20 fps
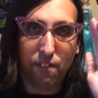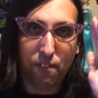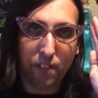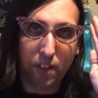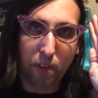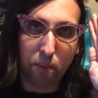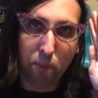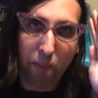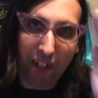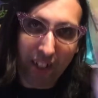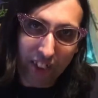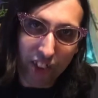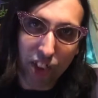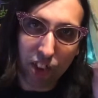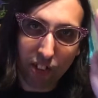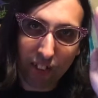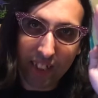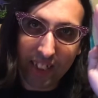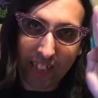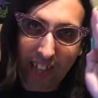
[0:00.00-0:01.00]
the
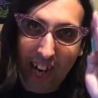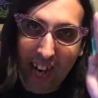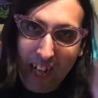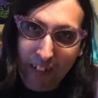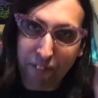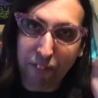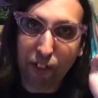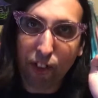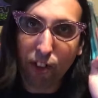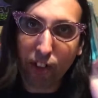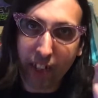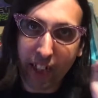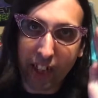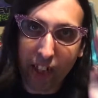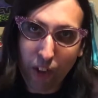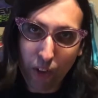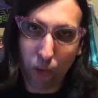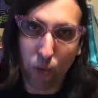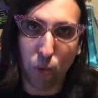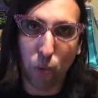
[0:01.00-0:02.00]
monster is after
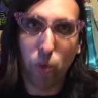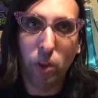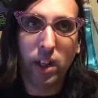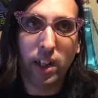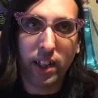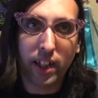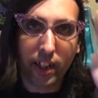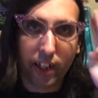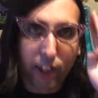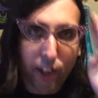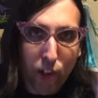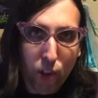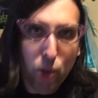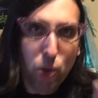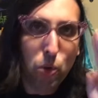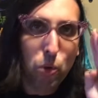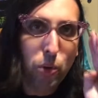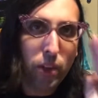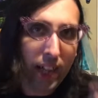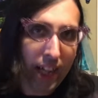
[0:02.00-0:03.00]
you,
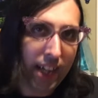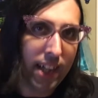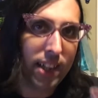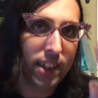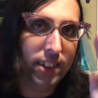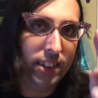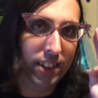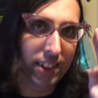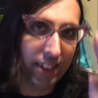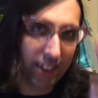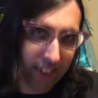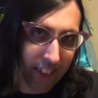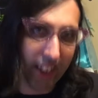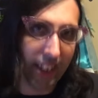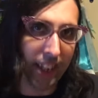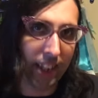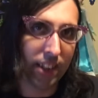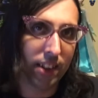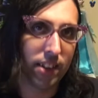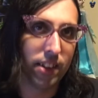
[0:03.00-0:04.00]
you can
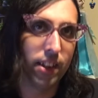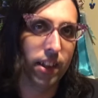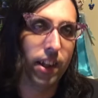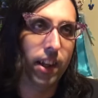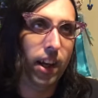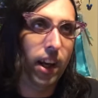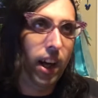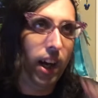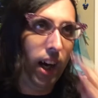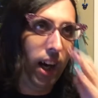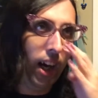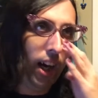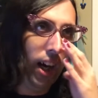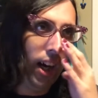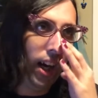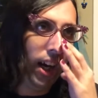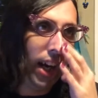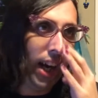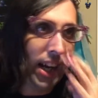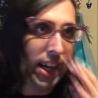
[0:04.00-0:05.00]
see it.
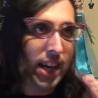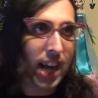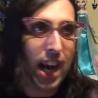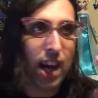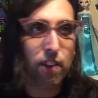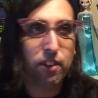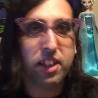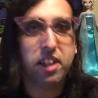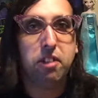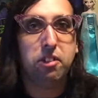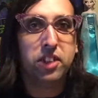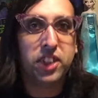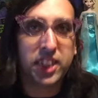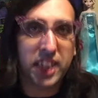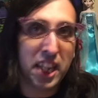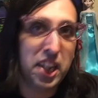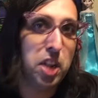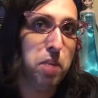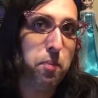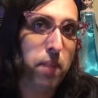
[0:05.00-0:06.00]
And how do you
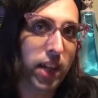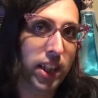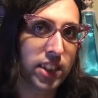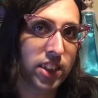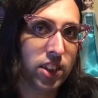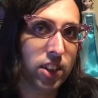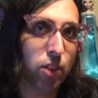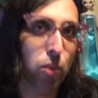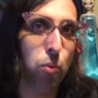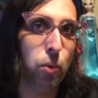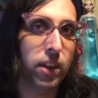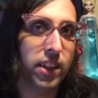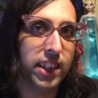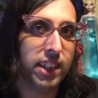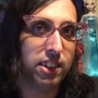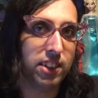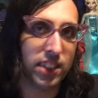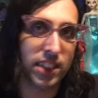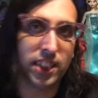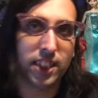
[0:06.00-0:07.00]
see the monster? Well,
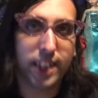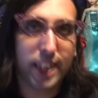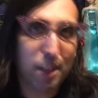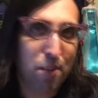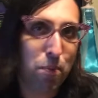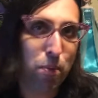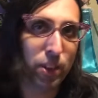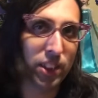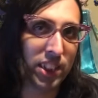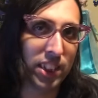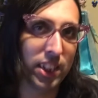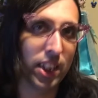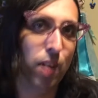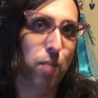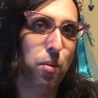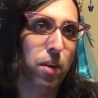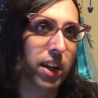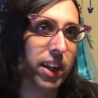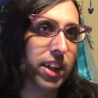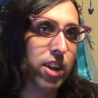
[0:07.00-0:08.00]
you sleep with
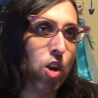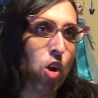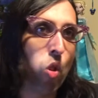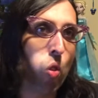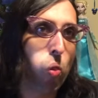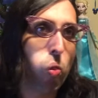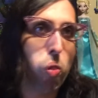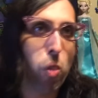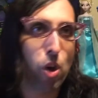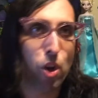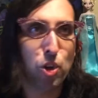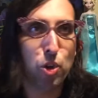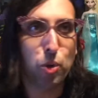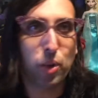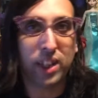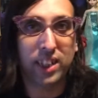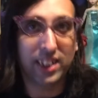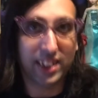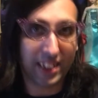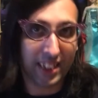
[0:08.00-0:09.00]
someone who
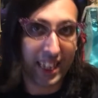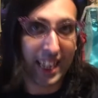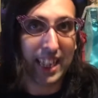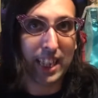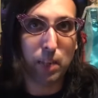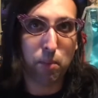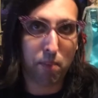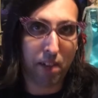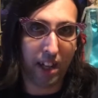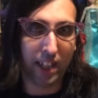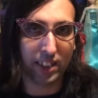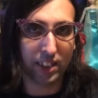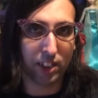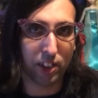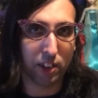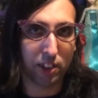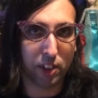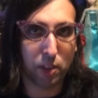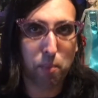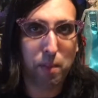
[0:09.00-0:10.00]
can see the
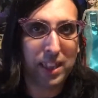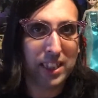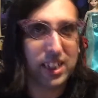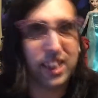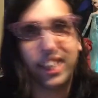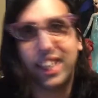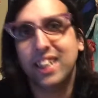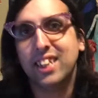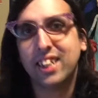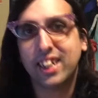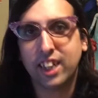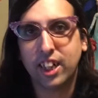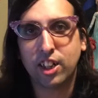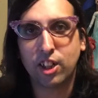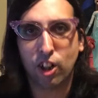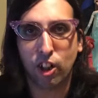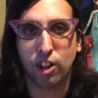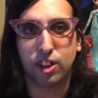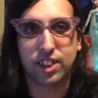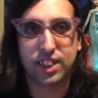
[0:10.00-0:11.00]
monster. So basically, it's like a
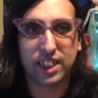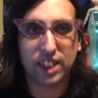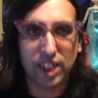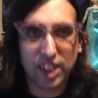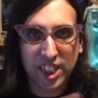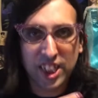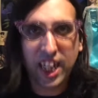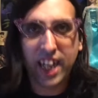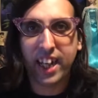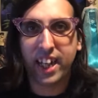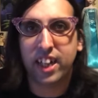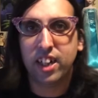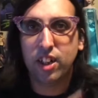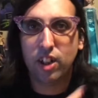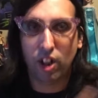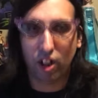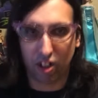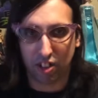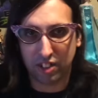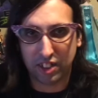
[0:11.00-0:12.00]
curse. It's a chain
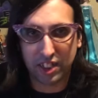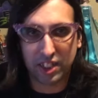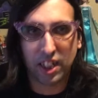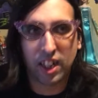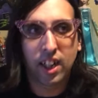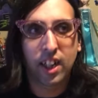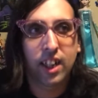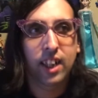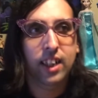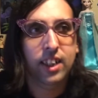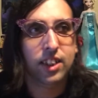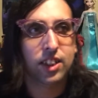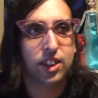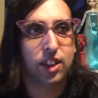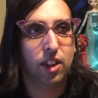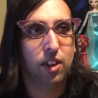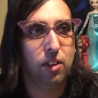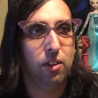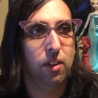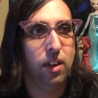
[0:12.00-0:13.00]
curse.
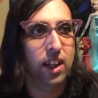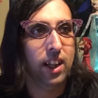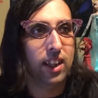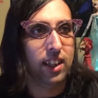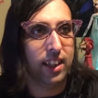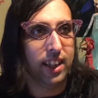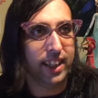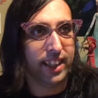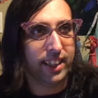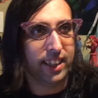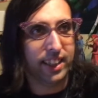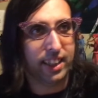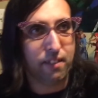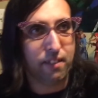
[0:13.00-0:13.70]
So like